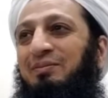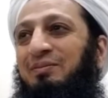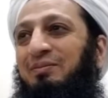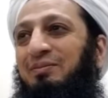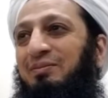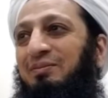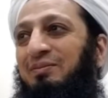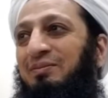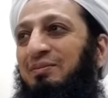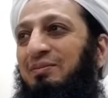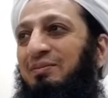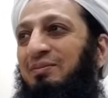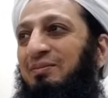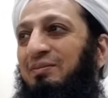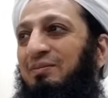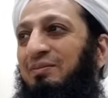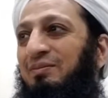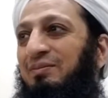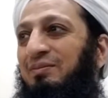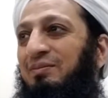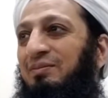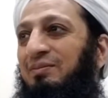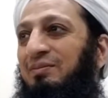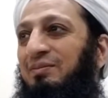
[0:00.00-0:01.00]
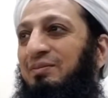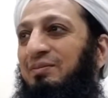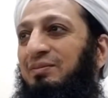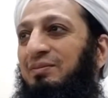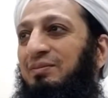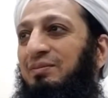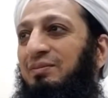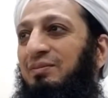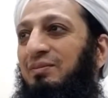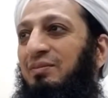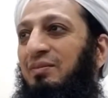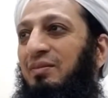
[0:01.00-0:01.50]

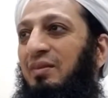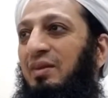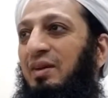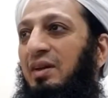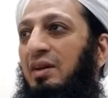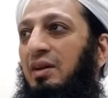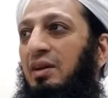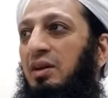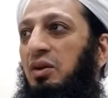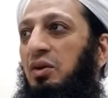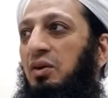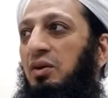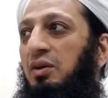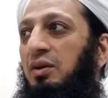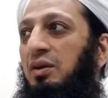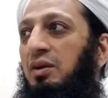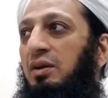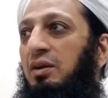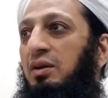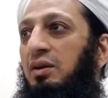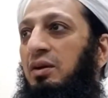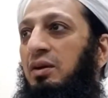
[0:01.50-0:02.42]
(silence)